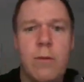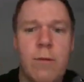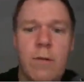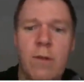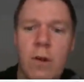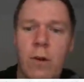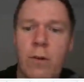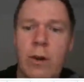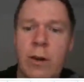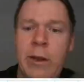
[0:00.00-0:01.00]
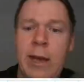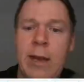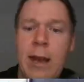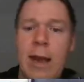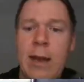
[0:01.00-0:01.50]
So in
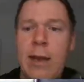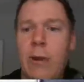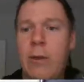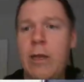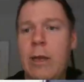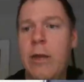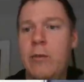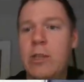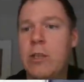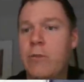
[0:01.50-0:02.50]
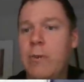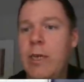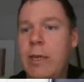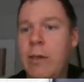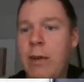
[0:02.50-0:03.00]
our calculator, just a
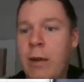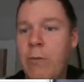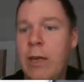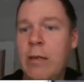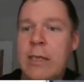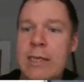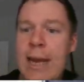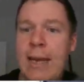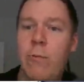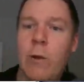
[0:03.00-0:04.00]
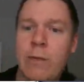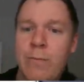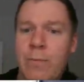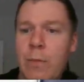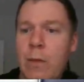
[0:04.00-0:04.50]
regular standard one,
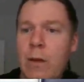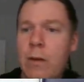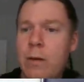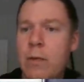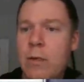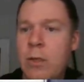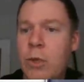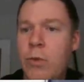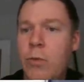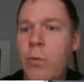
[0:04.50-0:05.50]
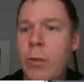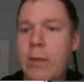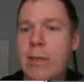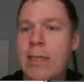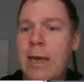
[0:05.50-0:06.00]
to work
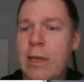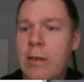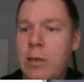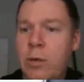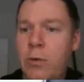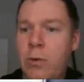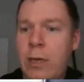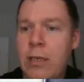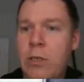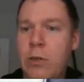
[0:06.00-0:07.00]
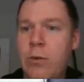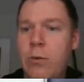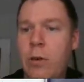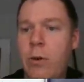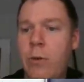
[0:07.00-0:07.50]
this out, you need to
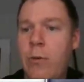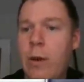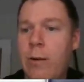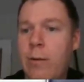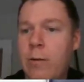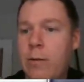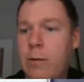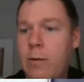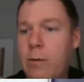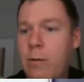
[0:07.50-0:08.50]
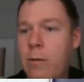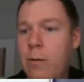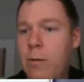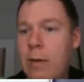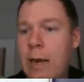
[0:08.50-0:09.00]
know
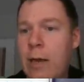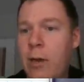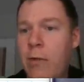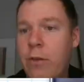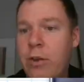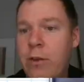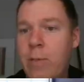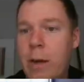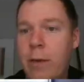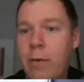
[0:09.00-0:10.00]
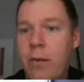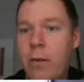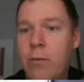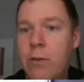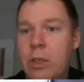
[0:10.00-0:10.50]
how to use the shift button. So
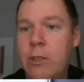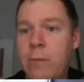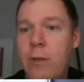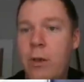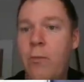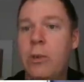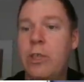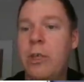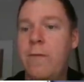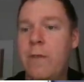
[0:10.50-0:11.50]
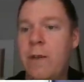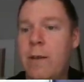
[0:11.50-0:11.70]
you push shift